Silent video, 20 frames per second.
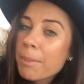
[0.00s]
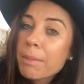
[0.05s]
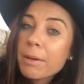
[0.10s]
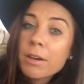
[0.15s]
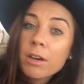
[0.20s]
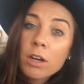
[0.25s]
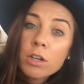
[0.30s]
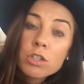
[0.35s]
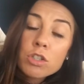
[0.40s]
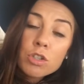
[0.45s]
but
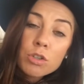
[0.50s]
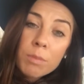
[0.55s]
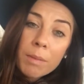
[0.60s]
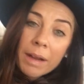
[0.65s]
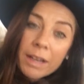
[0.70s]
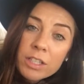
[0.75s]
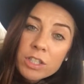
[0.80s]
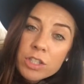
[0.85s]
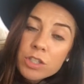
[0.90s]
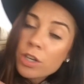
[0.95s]
not too
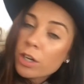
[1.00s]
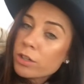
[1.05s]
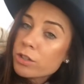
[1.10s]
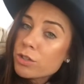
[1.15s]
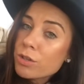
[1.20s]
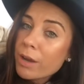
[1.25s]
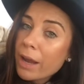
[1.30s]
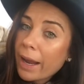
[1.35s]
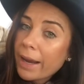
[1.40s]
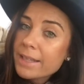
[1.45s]
much, not
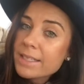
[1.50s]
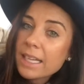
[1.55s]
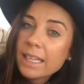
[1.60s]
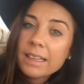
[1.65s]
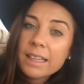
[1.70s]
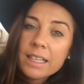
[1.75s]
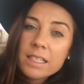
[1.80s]
too hectic.